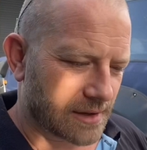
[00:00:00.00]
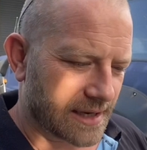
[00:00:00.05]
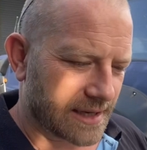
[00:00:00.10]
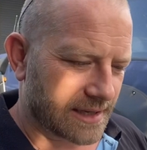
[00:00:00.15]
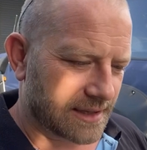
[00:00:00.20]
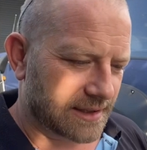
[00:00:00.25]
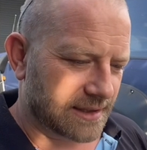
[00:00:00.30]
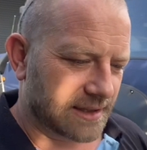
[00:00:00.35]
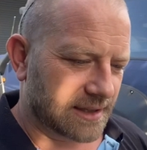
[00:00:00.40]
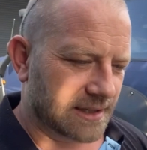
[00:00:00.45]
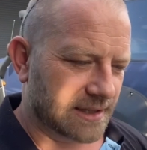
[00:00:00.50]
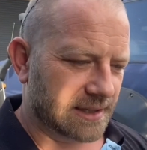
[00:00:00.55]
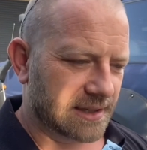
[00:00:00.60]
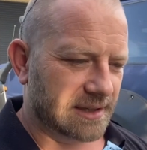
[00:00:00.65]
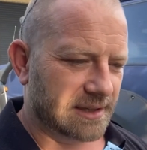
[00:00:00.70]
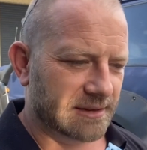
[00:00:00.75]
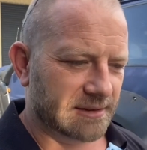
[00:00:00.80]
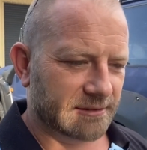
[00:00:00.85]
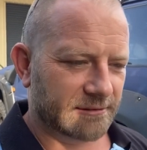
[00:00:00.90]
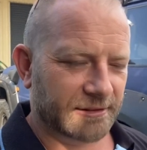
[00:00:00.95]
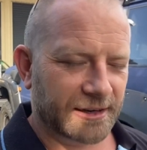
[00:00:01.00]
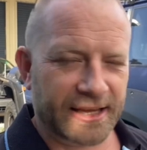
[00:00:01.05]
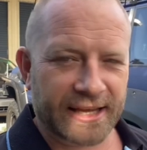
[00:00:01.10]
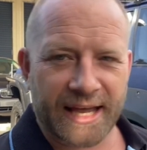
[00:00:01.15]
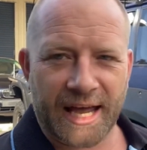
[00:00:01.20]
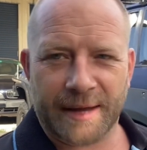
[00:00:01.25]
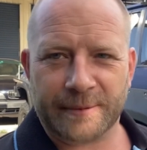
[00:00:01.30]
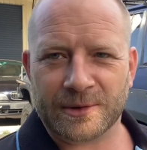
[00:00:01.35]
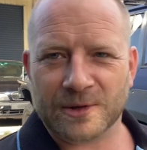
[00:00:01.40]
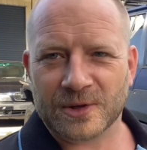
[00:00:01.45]
he
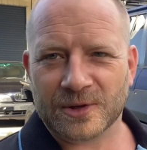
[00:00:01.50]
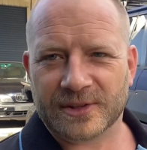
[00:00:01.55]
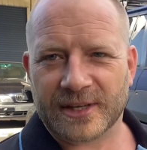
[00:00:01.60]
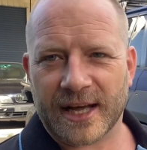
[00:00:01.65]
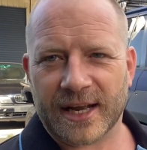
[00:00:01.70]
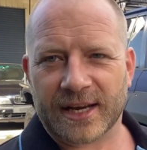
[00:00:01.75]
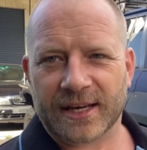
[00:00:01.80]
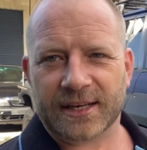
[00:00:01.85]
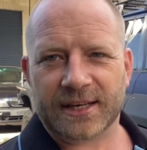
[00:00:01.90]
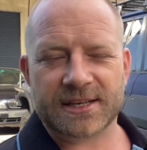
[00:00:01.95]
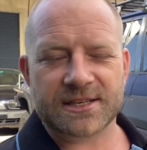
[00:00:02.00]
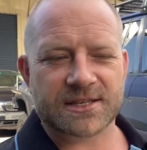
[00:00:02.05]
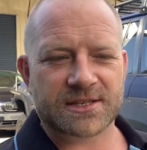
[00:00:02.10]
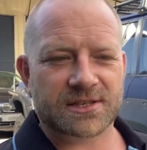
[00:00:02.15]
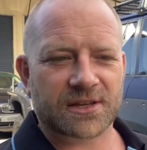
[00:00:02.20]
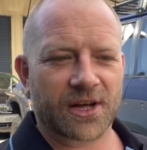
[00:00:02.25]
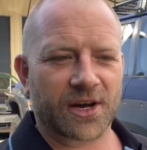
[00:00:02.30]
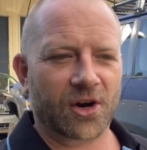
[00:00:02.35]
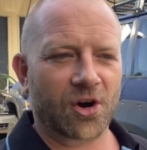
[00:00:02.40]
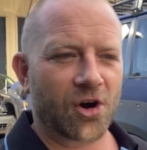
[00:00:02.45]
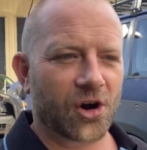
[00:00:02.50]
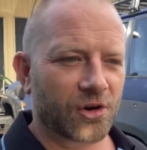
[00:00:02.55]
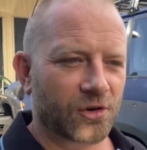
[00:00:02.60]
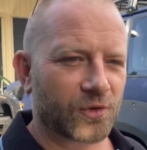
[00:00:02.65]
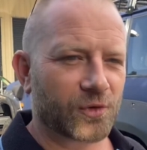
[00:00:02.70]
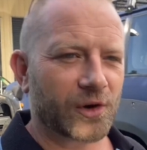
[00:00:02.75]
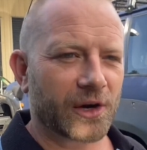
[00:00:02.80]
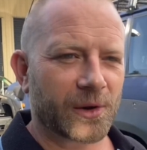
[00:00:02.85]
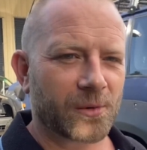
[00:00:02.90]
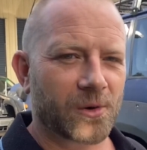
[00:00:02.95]
came and looked at it, and he's just like, "Oh, I
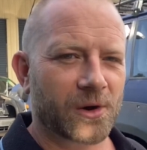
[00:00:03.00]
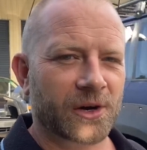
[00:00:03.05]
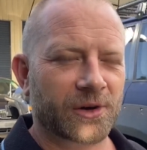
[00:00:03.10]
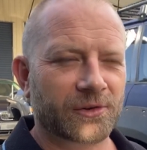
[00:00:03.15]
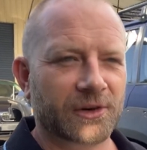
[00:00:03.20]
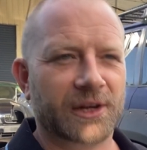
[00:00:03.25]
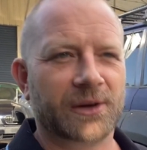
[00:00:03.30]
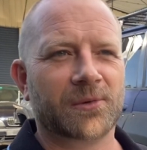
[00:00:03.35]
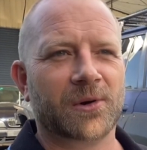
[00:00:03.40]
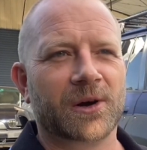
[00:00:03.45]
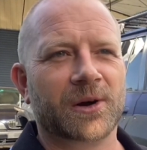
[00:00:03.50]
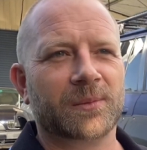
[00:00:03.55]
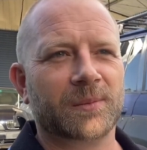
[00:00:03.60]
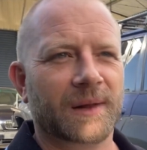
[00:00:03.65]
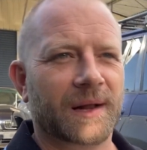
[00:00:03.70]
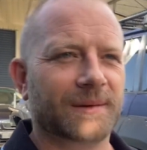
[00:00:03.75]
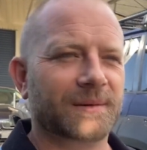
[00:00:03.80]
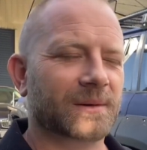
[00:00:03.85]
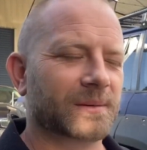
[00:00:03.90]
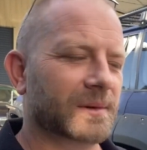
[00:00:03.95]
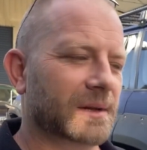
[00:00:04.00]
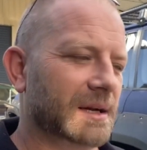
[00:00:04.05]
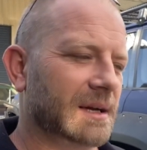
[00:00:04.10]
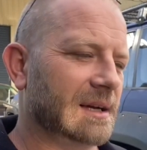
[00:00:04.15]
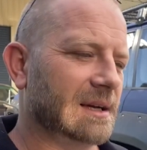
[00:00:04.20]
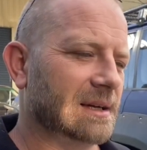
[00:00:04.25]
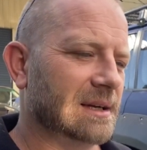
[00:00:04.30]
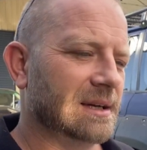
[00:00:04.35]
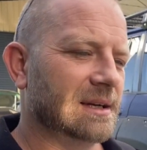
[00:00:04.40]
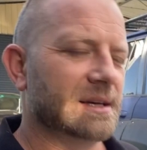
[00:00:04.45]
really want it, blah blah
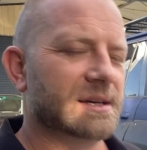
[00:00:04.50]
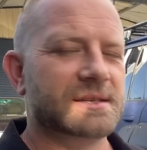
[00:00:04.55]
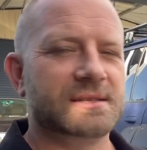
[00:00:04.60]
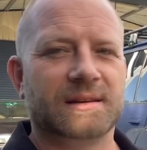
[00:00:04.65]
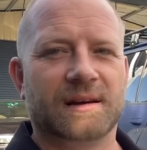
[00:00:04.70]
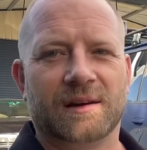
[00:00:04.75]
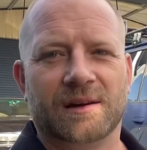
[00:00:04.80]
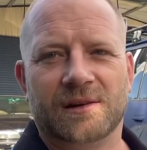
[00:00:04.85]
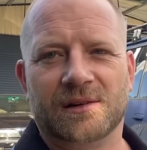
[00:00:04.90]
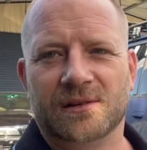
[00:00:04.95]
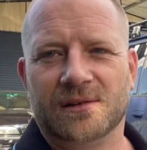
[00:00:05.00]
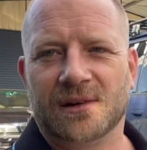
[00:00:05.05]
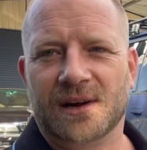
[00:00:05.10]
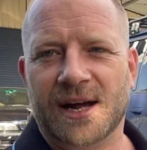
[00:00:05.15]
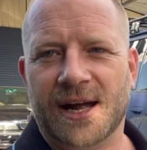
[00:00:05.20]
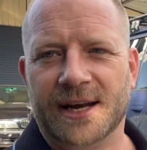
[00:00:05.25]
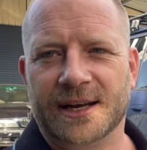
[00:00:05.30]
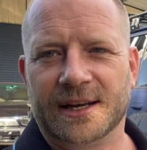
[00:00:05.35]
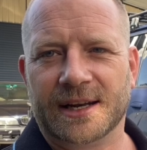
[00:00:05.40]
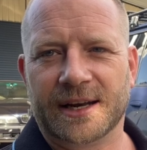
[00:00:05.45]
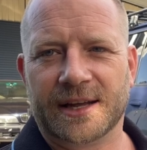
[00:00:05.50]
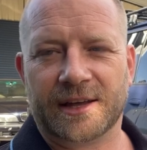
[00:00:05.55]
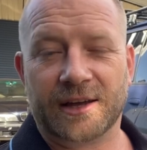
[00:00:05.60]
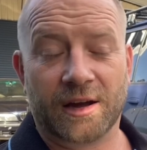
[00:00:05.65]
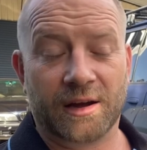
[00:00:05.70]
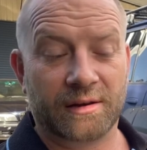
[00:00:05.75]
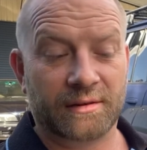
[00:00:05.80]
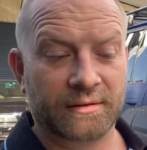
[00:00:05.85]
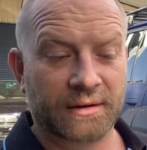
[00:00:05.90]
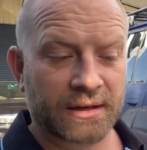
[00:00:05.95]
blah." So I had to let it
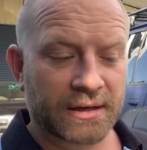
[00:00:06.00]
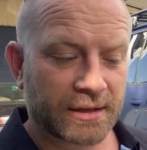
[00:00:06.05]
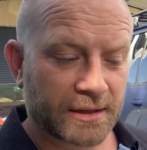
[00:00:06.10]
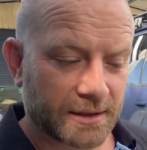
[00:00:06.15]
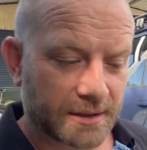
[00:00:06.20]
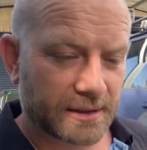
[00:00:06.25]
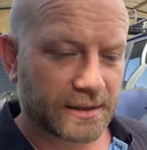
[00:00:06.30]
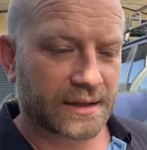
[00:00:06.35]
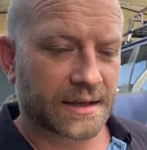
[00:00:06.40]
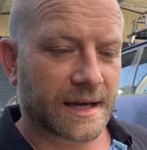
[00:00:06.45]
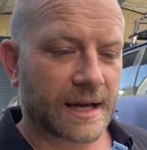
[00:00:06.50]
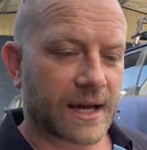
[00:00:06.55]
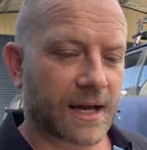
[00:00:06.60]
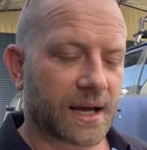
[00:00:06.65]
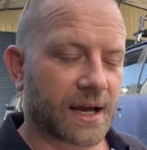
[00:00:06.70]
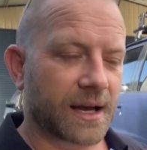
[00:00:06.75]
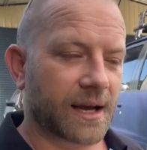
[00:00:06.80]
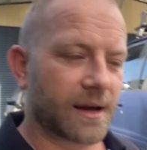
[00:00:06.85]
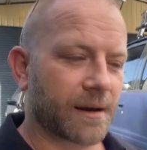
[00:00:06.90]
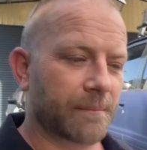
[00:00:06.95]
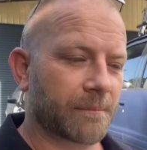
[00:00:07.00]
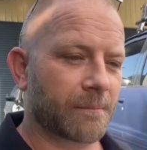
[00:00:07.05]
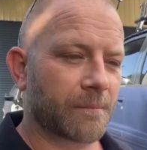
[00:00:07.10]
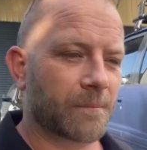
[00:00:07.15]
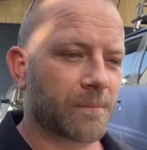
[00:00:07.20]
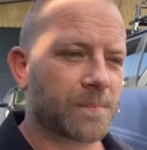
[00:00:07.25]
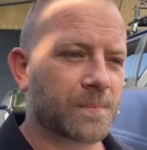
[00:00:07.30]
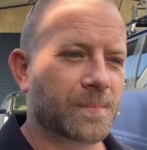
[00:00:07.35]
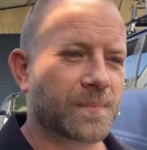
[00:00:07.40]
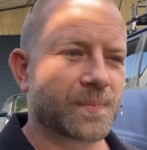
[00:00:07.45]
go. I
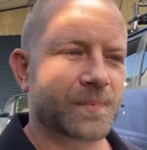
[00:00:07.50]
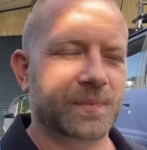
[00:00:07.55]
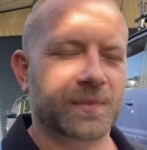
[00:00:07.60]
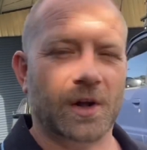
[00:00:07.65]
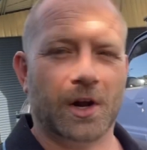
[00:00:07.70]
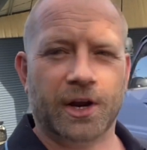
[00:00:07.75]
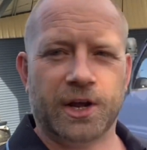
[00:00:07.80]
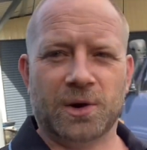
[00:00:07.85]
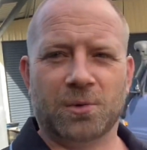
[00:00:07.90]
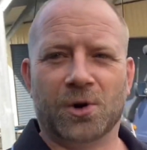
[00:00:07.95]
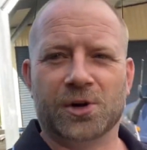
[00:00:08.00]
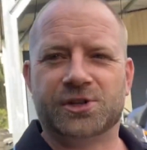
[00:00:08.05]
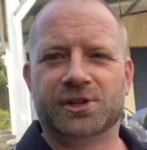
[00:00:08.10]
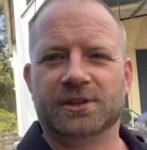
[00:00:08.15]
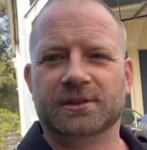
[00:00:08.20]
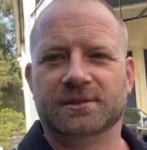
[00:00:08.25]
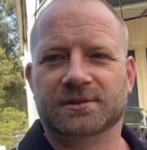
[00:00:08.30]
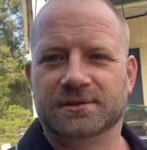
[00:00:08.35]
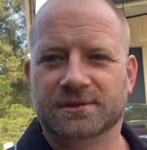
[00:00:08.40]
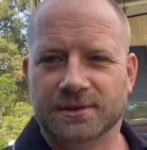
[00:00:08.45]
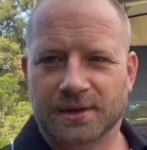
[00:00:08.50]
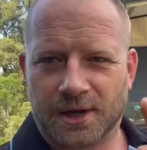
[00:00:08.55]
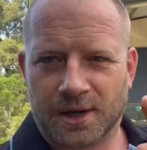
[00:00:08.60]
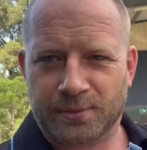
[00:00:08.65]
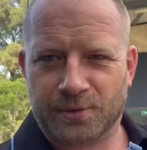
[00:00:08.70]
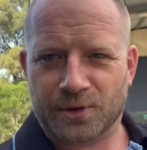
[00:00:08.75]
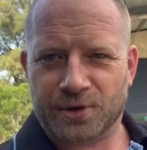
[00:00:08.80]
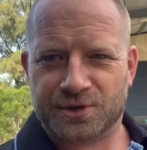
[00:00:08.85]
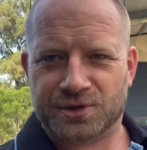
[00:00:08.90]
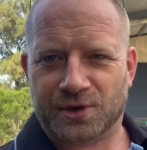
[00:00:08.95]
know you're watching. I hope
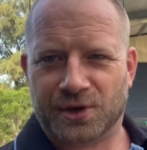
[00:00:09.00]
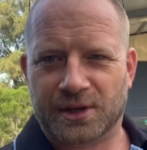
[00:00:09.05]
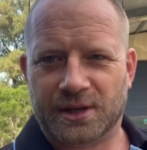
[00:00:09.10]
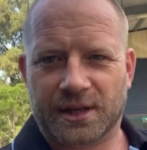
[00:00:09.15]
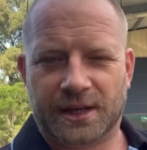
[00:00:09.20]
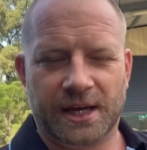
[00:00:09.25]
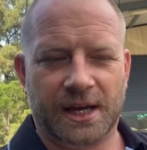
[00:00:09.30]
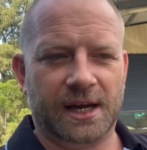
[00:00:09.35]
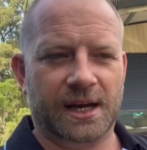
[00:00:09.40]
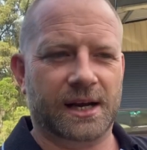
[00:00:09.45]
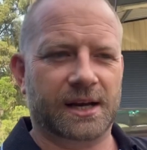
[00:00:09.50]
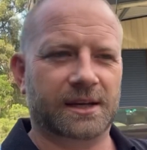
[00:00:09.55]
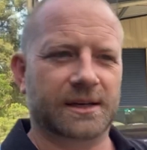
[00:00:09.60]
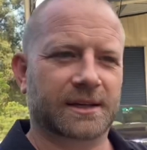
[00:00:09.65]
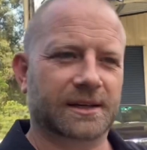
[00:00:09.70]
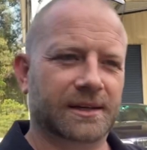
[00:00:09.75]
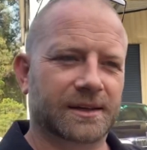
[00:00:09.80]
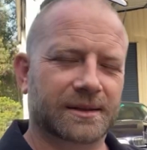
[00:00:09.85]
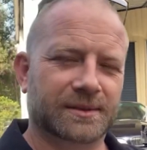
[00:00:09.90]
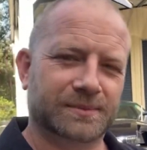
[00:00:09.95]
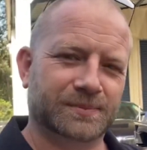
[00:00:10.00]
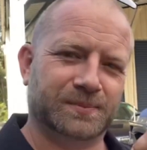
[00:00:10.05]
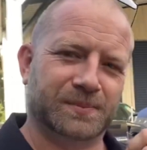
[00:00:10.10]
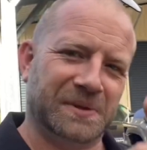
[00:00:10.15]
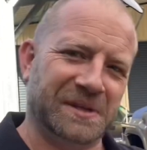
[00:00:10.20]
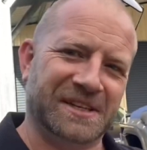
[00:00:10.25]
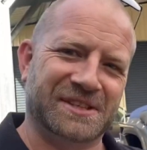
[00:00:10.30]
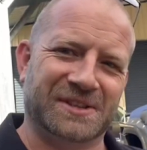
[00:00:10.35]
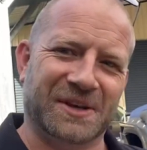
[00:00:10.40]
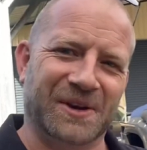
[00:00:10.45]
you're enjoying the car.
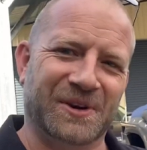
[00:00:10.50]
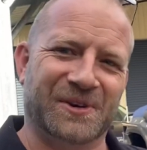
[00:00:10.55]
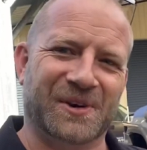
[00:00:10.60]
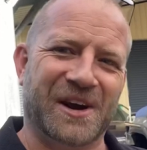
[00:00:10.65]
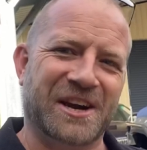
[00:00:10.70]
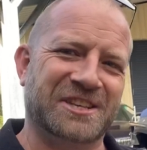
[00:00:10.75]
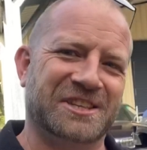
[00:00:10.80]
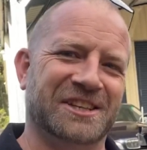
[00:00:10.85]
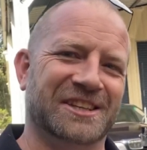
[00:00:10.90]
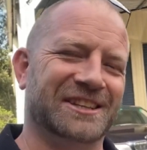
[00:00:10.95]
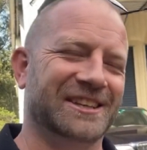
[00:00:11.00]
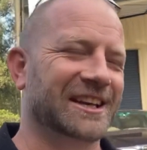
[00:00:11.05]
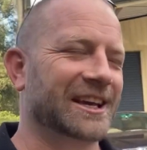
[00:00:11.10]
Please don't crash it.